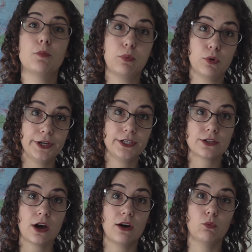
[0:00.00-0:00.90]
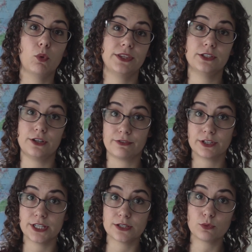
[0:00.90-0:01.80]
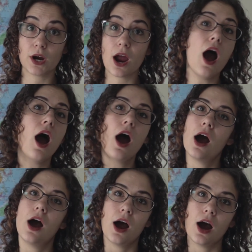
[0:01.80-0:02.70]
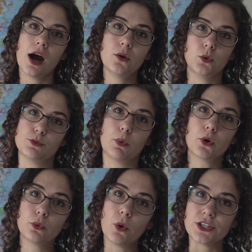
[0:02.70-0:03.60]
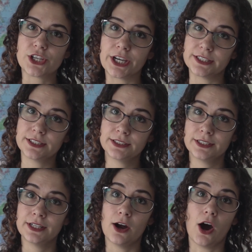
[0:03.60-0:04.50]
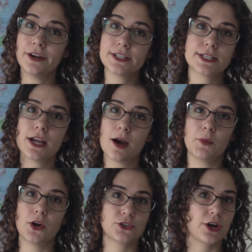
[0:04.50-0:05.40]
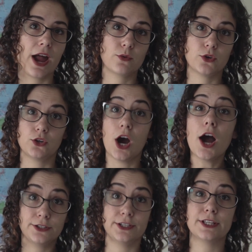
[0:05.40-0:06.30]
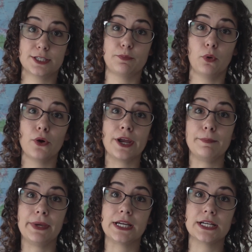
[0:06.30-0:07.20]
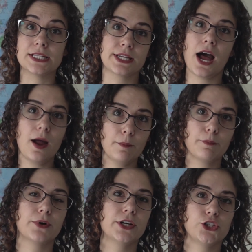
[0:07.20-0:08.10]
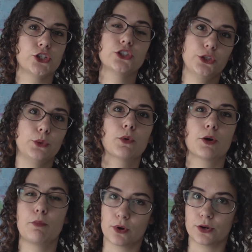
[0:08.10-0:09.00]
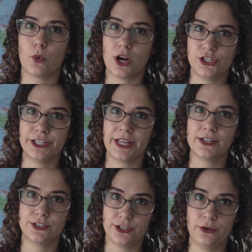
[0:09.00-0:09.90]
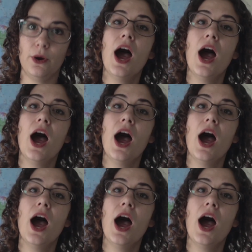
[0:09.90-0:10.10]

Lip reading: point of what the differences were, I was bored watching it. Honestly, I'm not sure how you got to this point because I'm pretty sure you were bored watching that too.